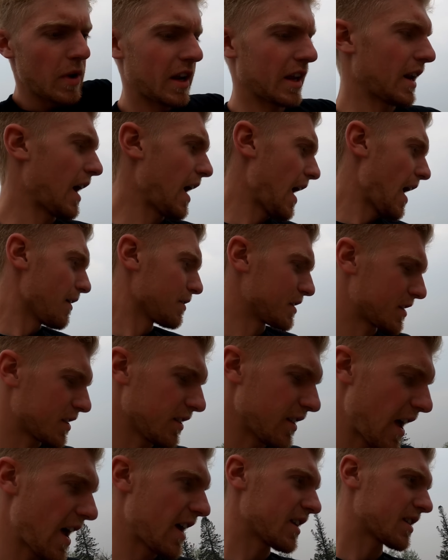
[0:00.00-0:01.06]
week and a half
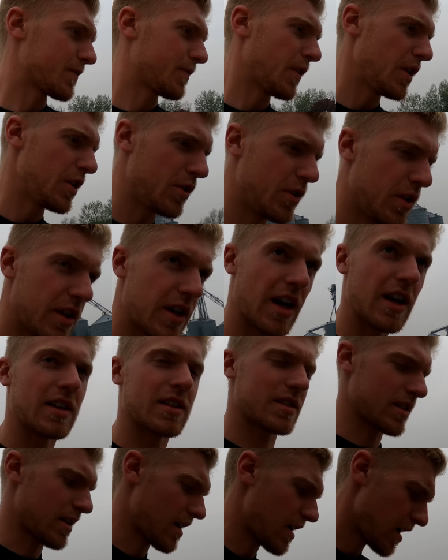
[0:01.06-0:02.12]
the last video you guys
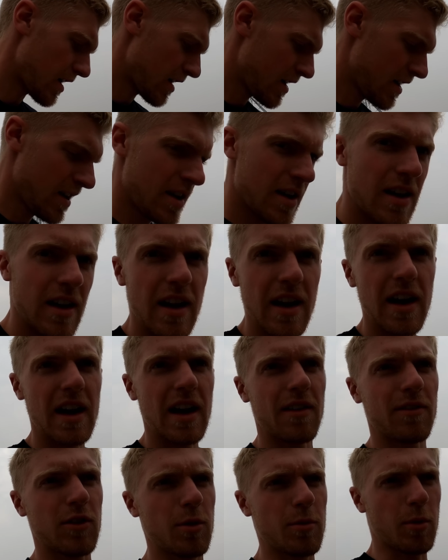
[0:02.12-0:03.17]
saw, and I
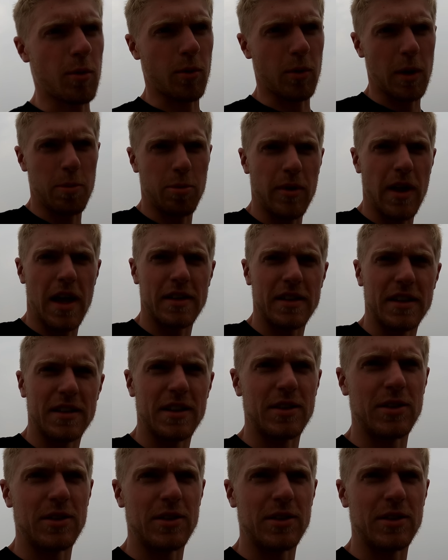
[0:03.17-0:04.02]
have a little more replanting to